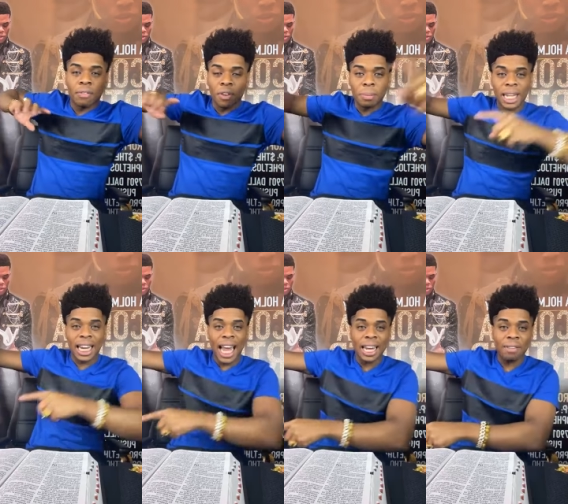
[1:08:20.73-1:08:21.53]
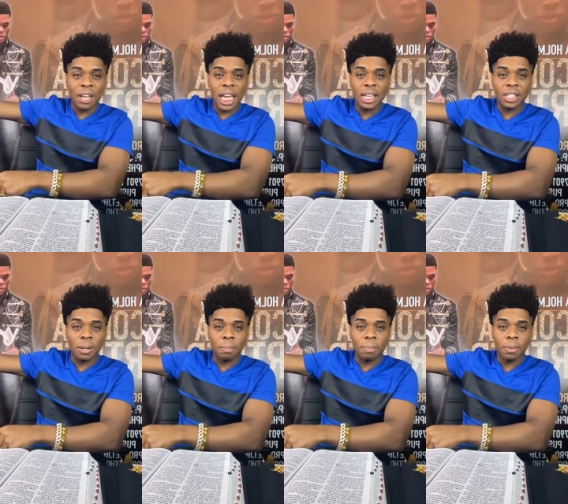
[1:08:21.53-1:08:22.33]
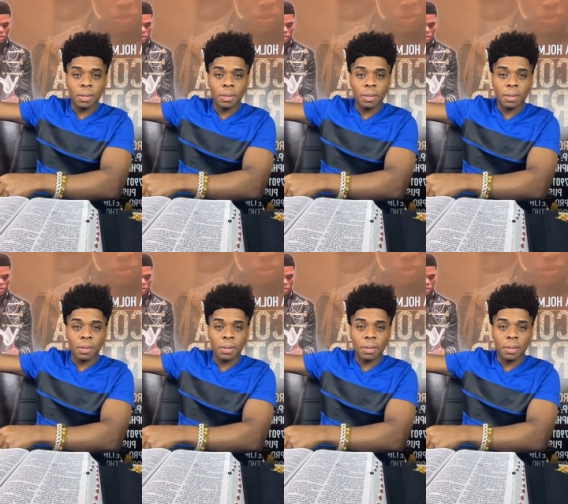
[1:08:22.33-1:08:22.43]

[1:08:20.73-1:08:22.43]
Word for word: from the land of Egypt,